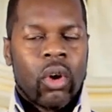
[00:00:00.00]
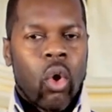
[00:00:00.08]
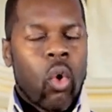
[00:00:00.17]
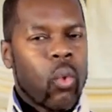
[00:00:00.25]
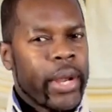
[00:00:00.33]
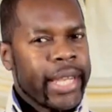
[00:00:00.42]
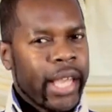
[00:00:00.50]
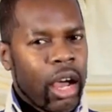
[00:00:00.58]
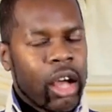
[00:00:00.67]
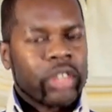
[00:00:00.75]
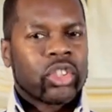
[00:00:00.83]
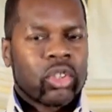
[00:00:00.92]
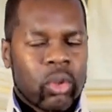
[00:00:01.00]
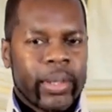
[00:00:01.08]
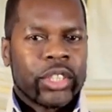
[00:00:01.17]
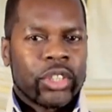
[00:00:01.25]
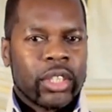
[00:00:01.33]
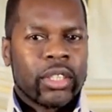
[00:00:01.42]
or when He asks
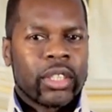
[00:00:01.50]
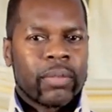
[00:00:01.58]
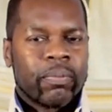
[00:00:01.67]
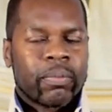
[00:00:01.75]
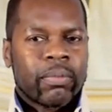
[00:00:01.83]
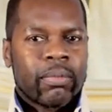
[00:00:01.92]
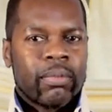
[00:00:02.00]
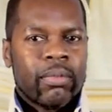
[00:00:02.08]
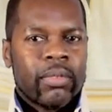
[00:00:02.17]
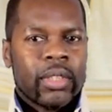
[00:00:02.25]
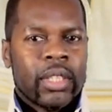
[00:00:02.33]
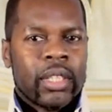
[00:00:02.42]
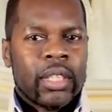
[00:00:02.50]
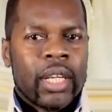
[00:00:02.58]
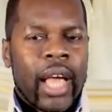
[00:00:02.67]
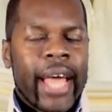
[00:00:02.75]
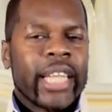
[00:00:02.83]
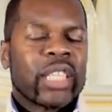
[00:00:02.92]
questions.
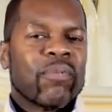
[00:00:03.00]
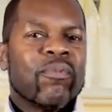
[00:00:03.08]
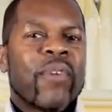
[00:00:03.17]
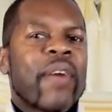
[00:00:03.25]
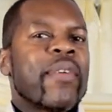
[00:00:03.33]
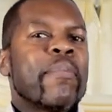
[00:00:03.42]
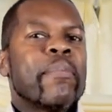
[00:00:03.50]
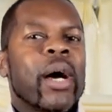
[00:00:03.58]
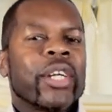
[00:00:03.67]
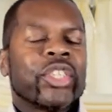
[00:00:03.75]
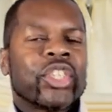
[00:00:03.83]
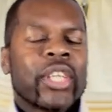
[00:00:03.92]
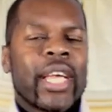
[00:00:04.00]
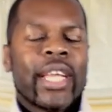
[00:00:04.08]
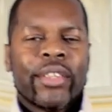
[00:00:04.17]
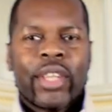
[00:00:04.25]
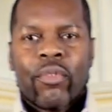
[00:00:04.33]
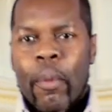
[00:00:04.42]
And it's very much
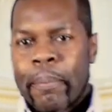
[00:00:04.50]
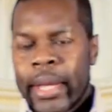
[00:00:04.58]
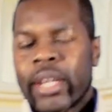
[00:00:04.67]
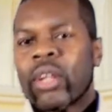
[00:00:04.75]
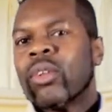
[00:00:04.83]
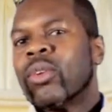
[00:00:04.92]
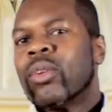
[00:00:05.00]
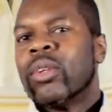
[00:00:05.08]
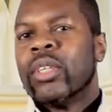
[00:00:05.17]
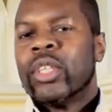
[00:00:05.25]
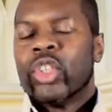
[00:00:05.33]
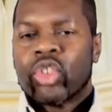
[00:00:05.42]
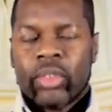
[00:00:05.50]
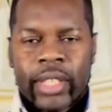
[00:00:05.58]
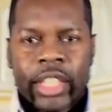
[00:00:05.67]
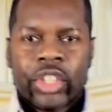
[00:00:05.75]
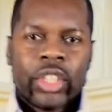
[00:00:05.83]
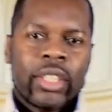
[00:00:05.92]
in the rabbinical
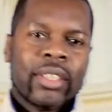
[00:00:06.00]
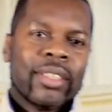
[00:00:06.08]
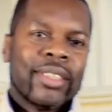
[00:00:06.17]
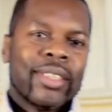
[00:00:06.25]
tradition